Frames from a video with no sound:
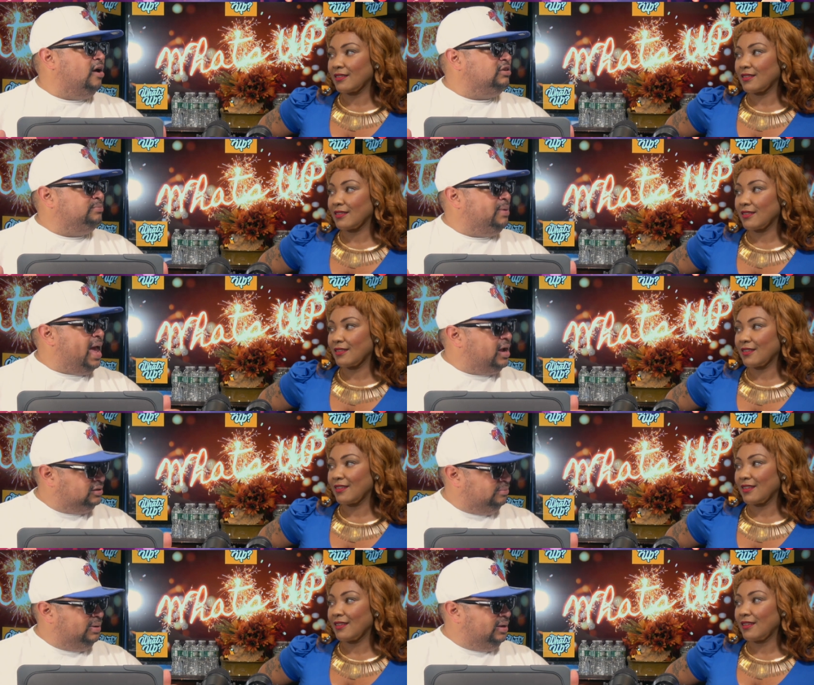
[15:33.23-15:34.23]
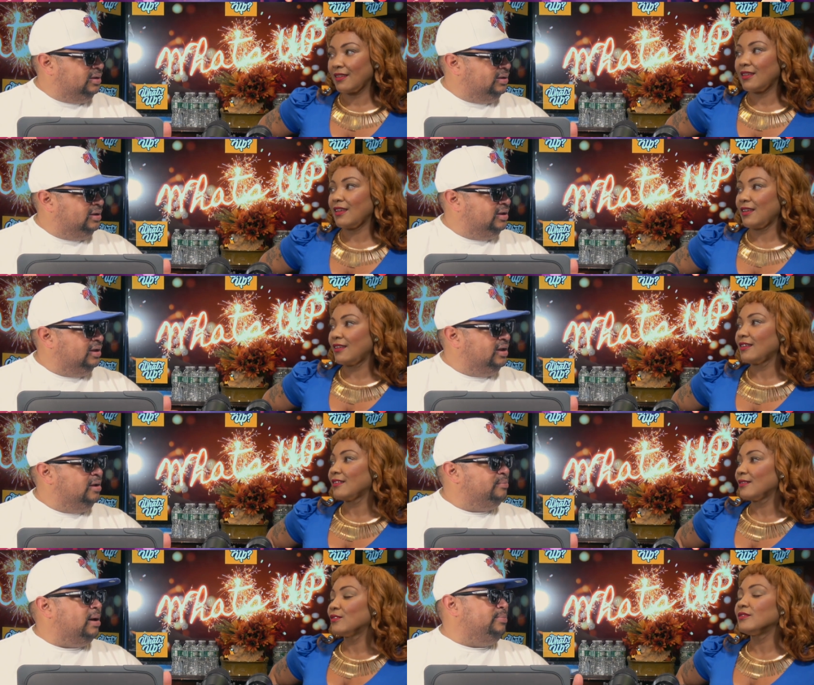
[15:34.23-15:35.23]
Speaker 1: comes back to me. Yeah.
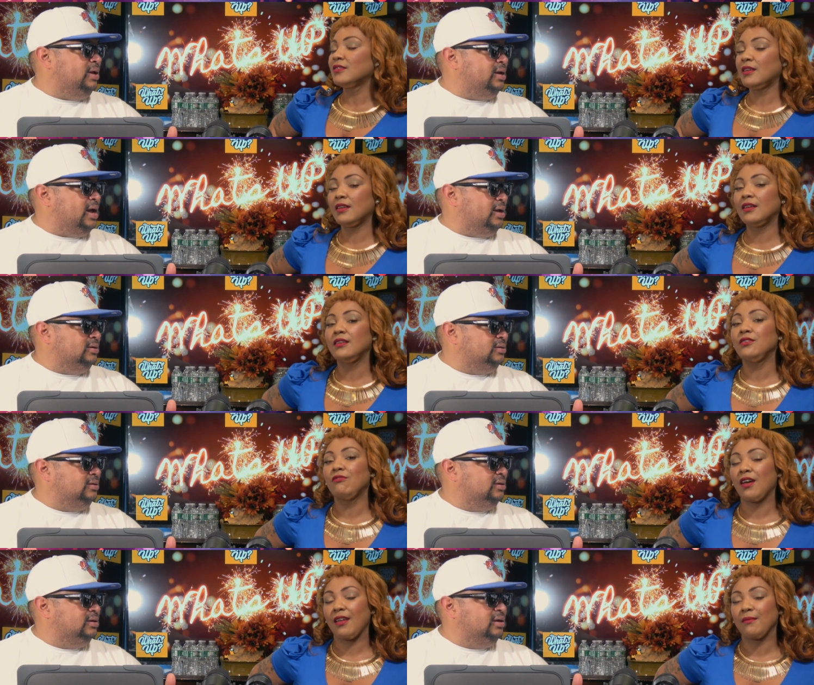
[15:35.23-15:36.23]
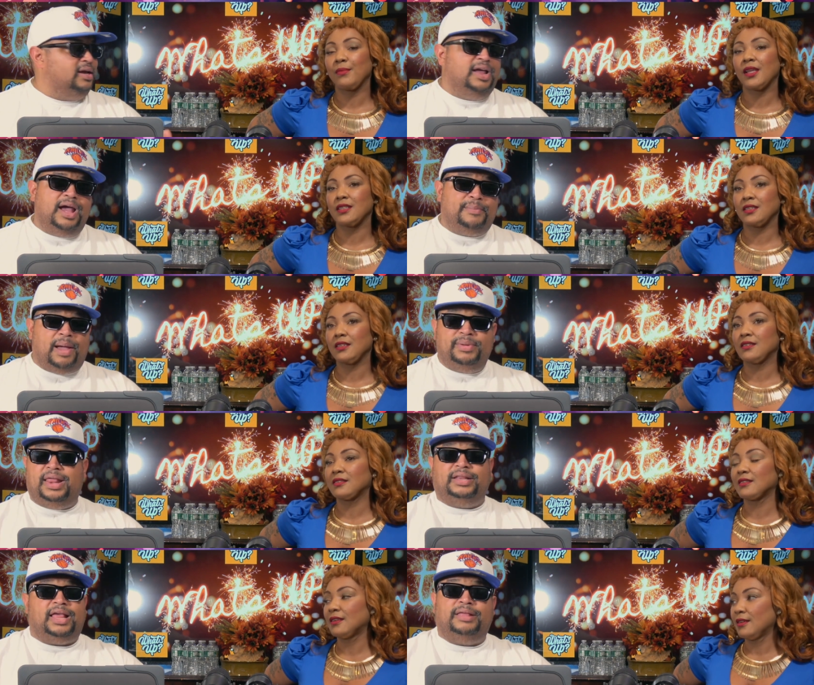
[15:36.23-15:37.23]
By being yeah, nice. You're right. By being
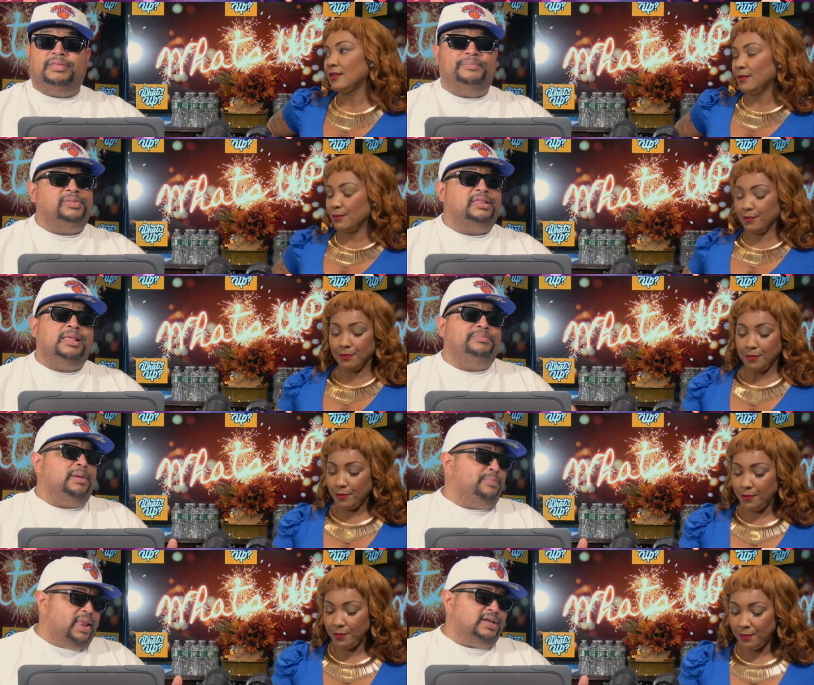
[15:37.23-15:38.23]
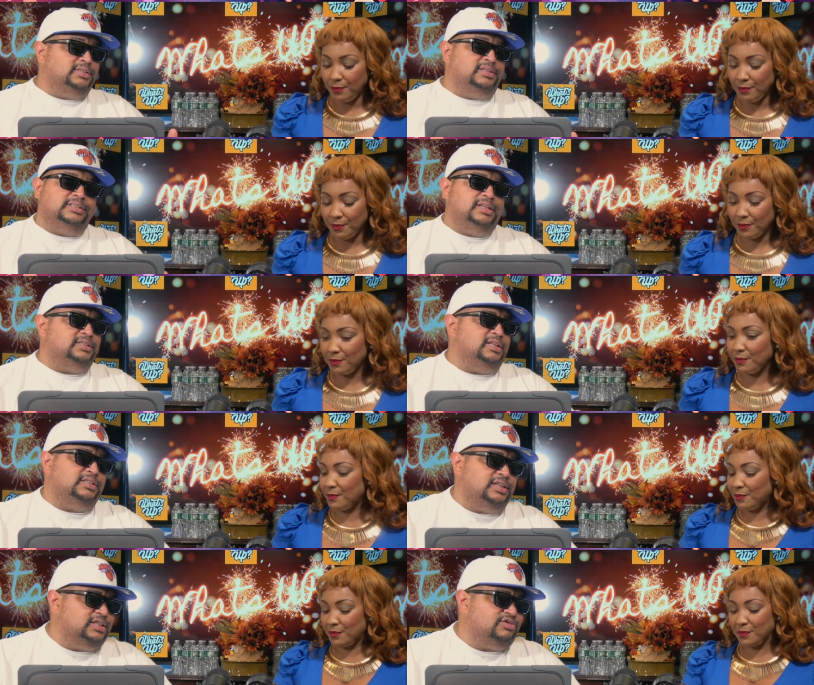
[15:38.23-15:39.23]
like uh, the, the the blessings just
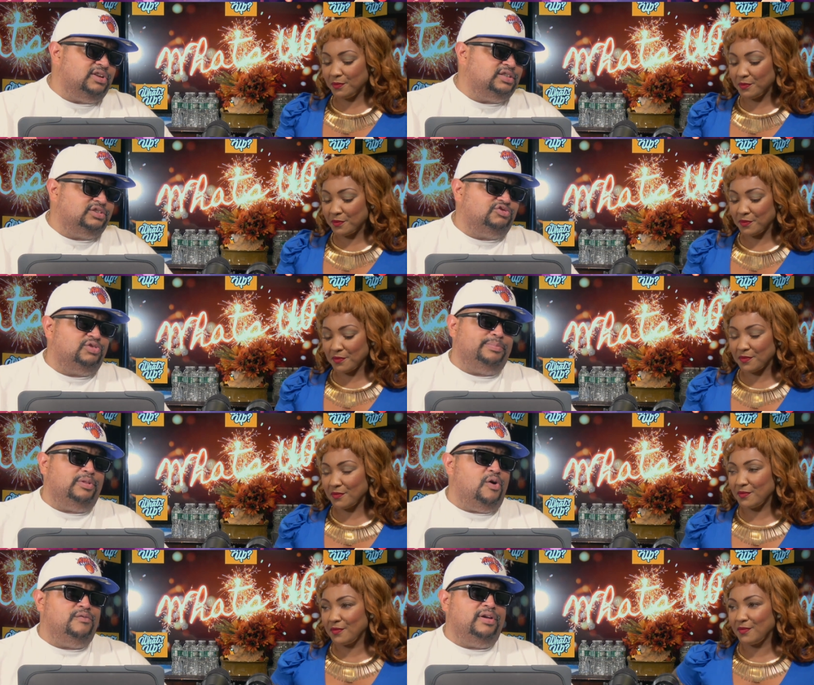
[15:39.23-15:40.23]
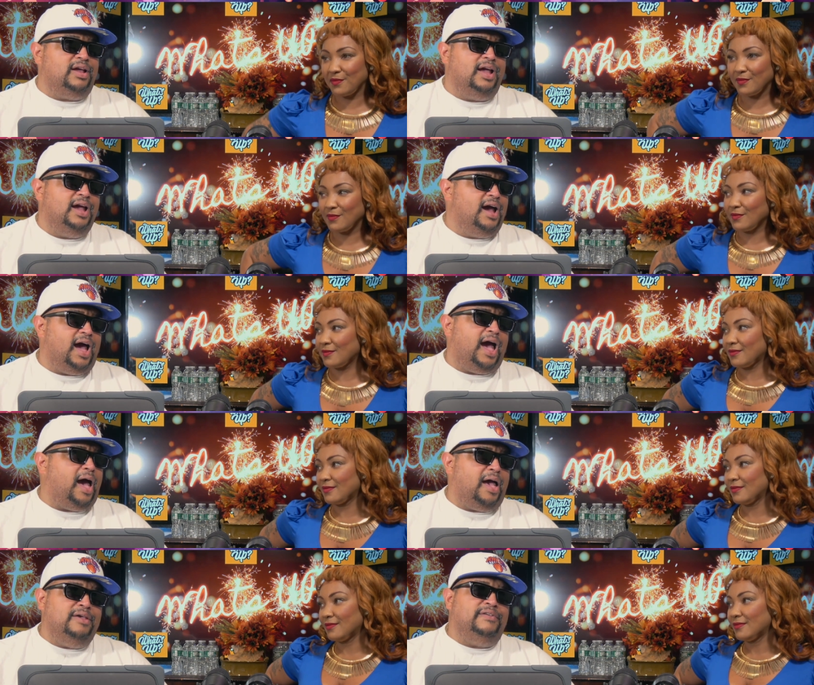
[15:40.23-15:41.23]
just just just triple over.
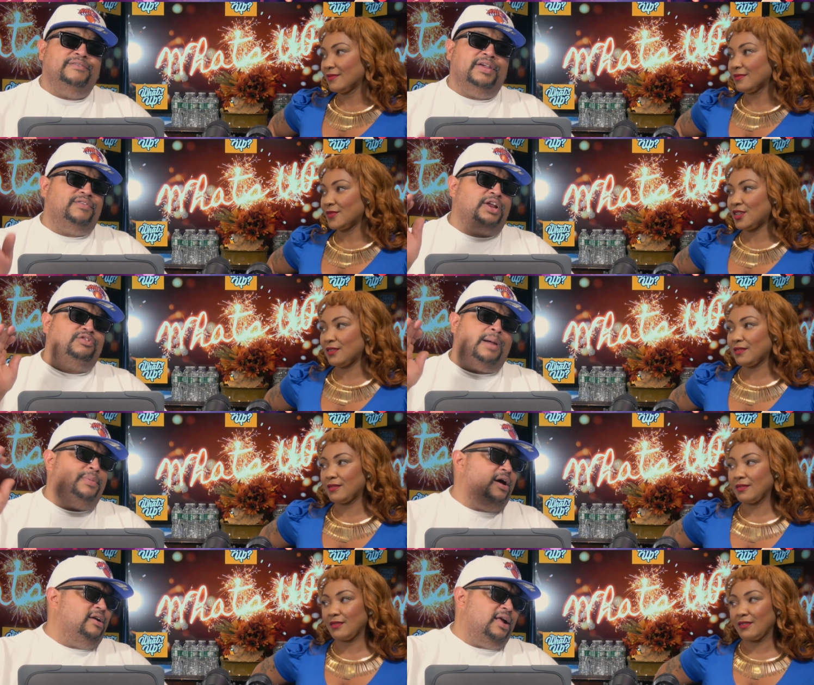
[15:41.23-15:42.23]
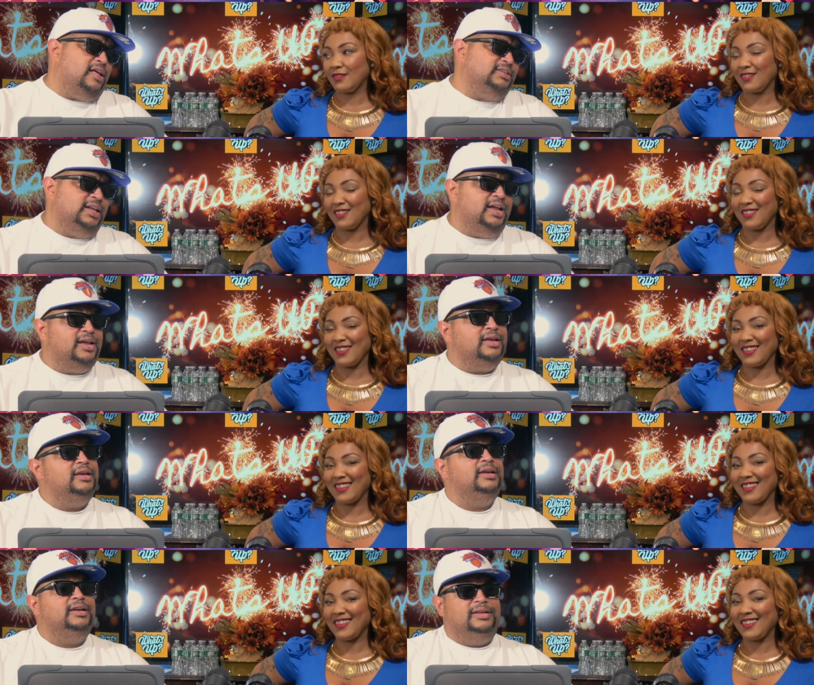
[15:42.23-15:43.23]
If, if I drop a hundred dollars here,
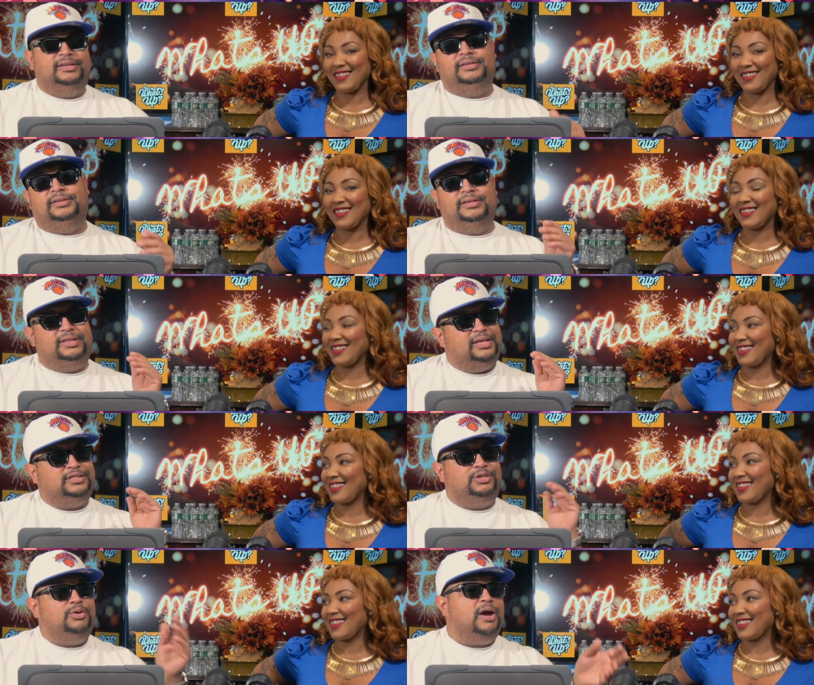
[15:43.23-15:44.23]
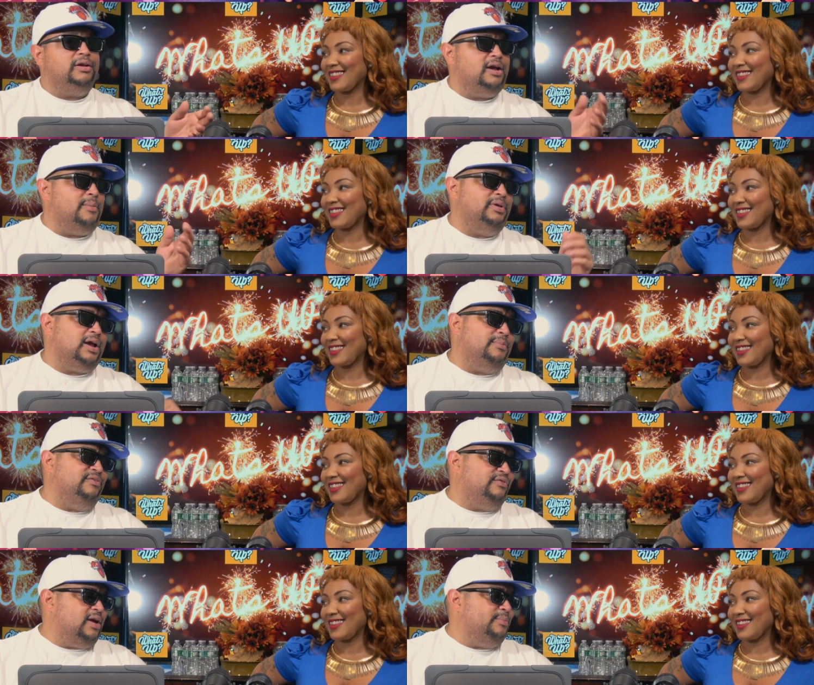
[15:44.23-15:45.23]
there's two coming coming
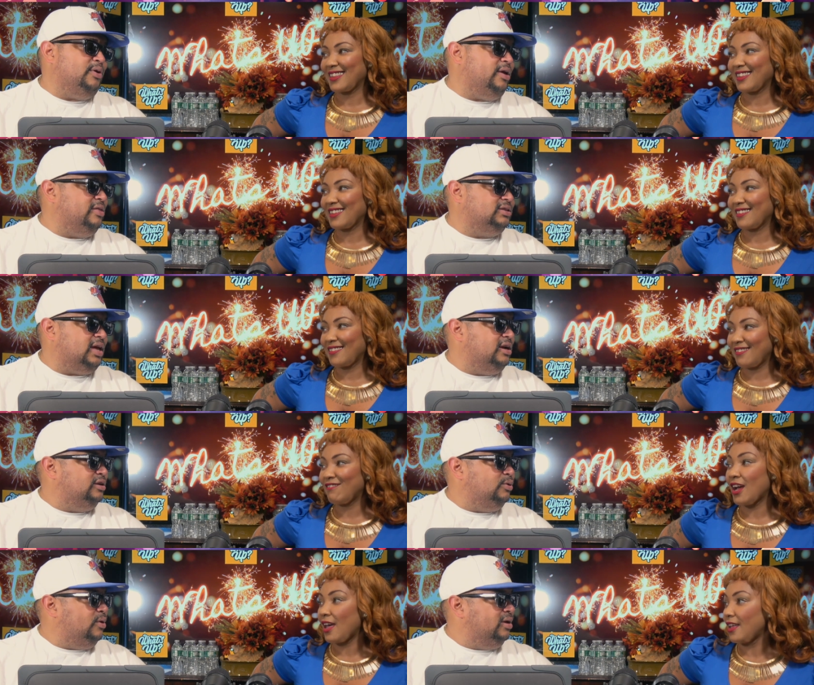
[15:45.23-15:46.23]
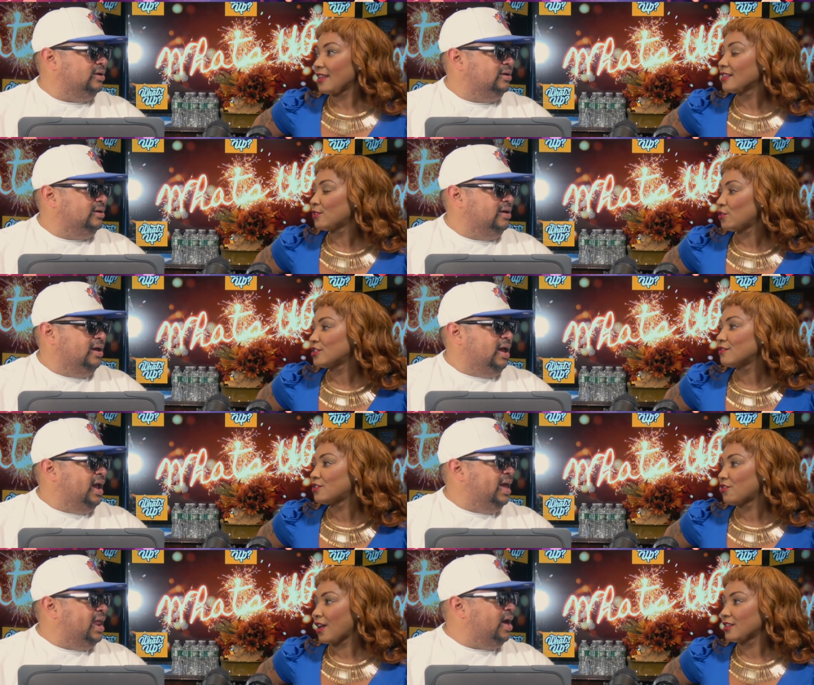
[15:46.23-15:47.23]
coming on the other side of the right. door
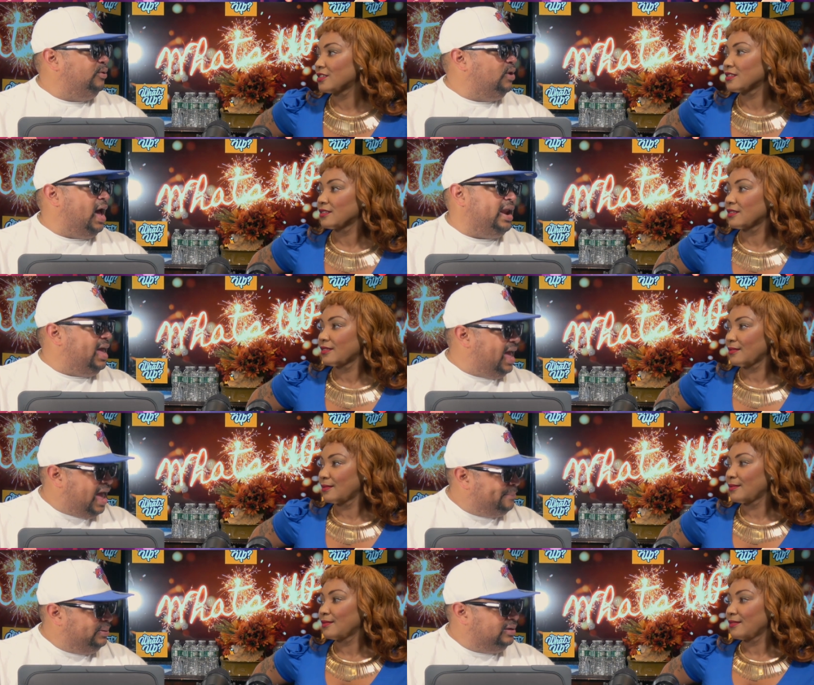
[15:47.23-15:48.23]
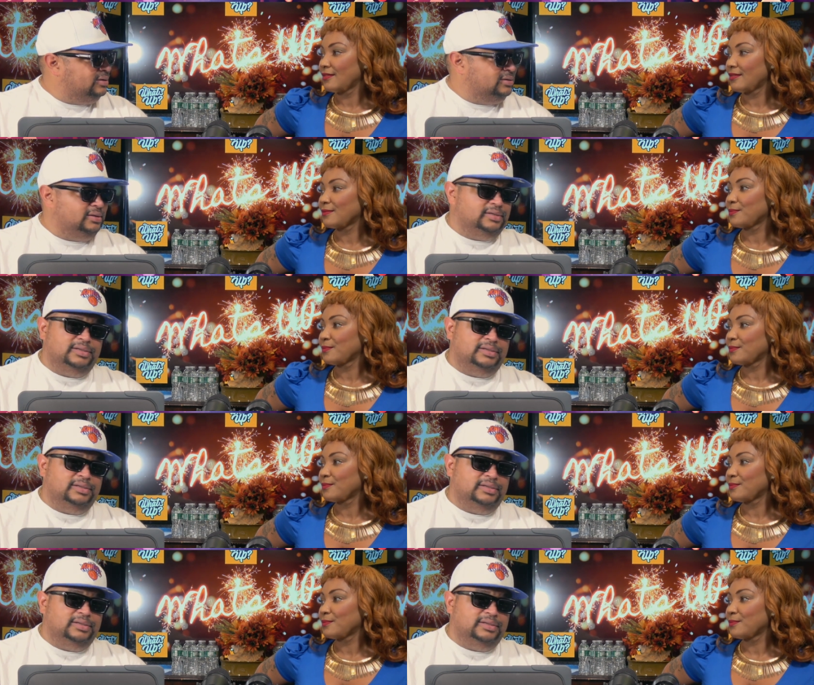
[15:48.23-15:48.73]
and I don't know how that happens.